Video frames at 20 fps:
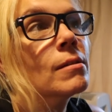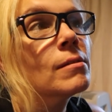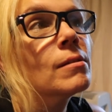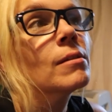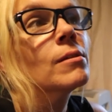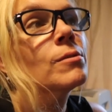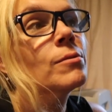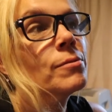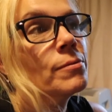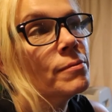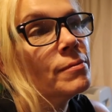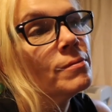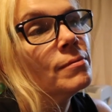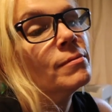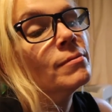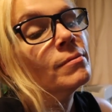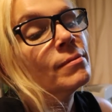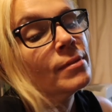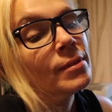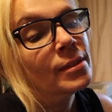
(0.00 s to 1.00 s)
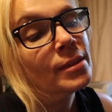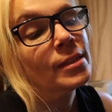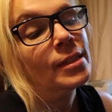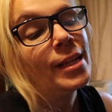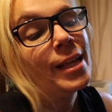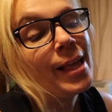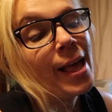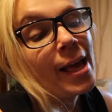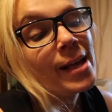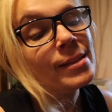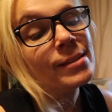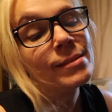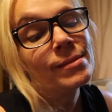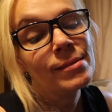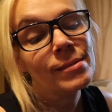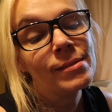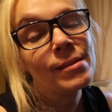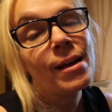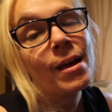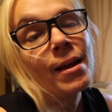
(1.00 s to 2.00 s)
So
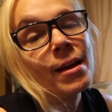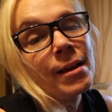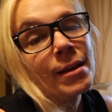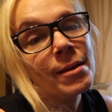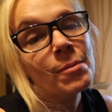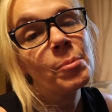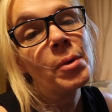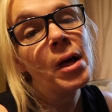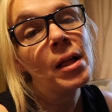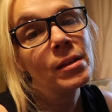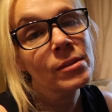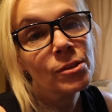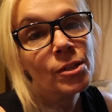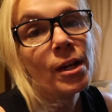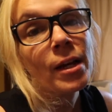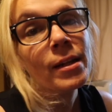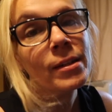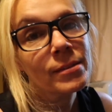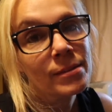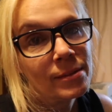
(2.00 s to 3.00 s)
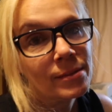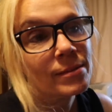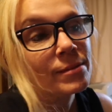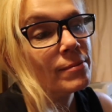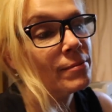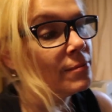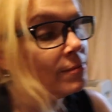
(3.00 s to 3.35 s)
yes, I apologize,